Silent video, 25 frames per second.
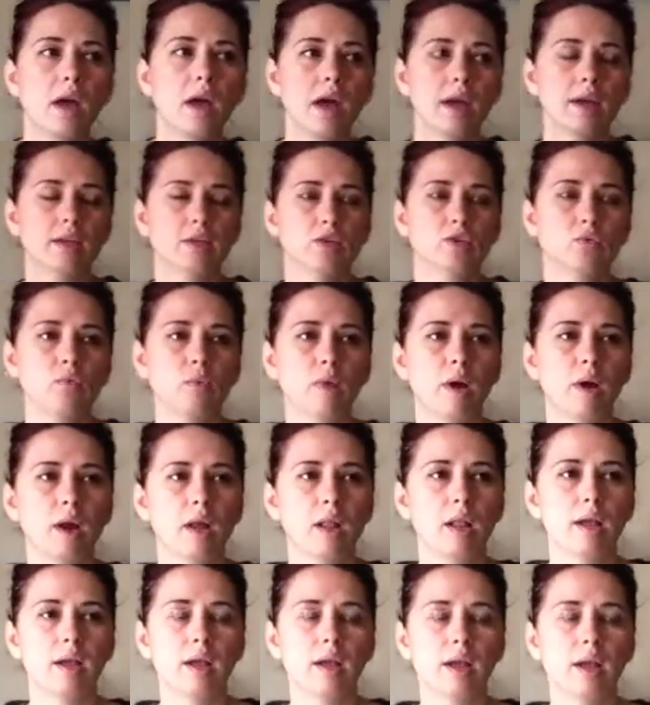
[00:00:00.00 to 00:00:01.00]
as
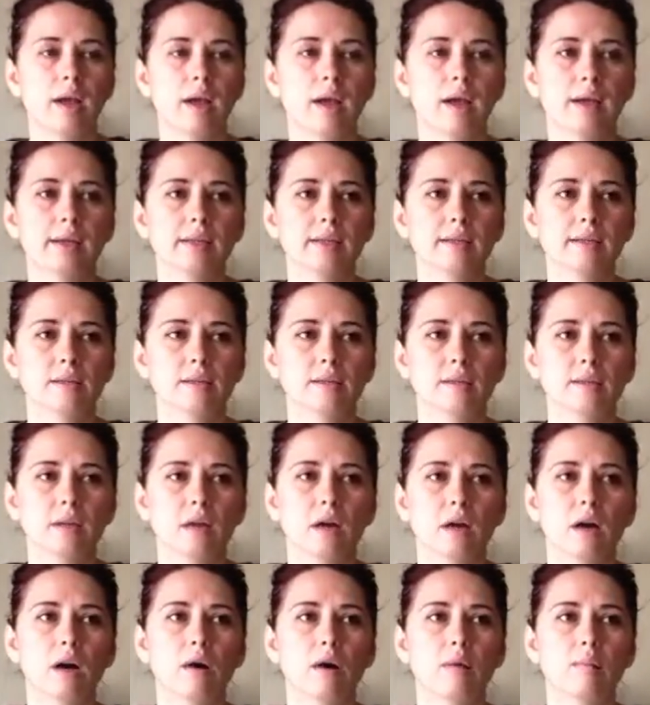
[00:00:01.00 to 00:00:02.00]
well as
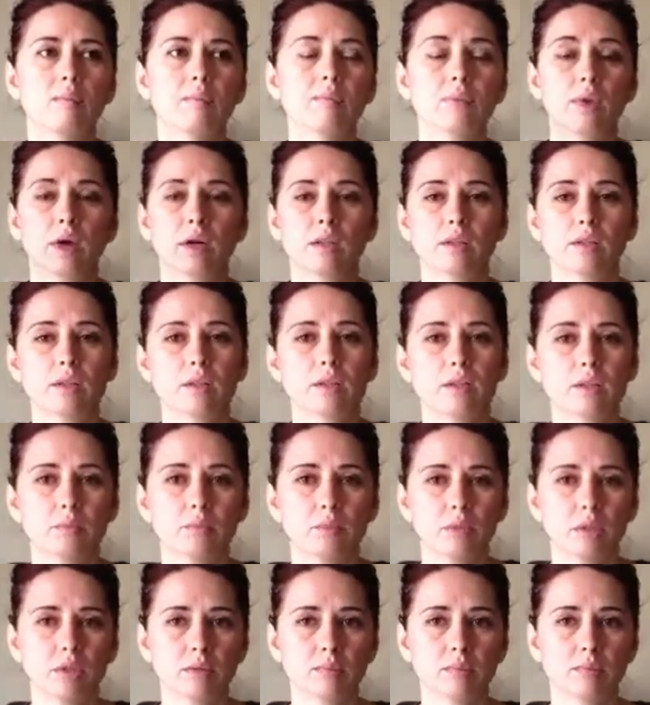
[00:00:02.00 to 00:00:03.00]
other
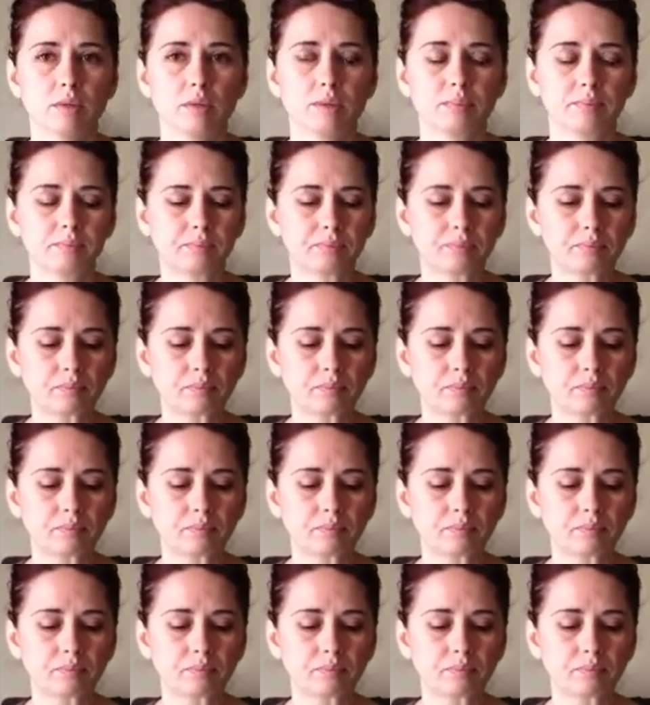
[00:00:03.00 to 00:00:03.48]
symptoms.